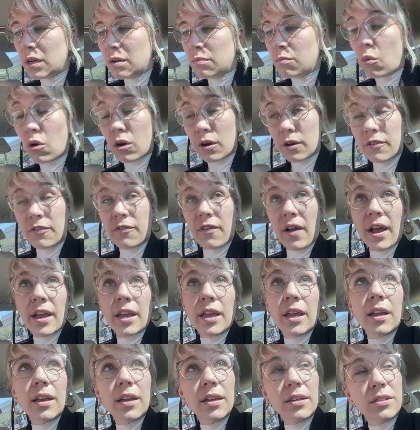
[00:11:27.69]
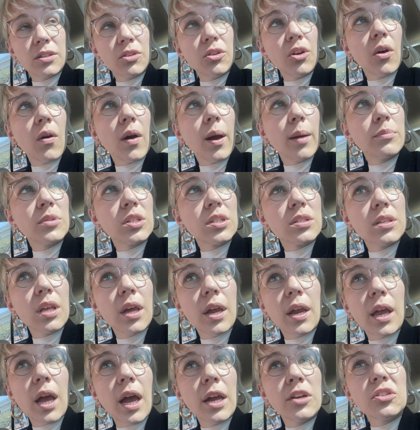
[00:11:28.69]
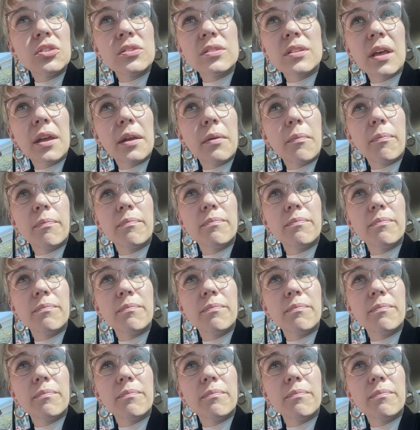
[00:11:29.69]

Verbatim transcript: mortifying because, you know, I'm just like, I just like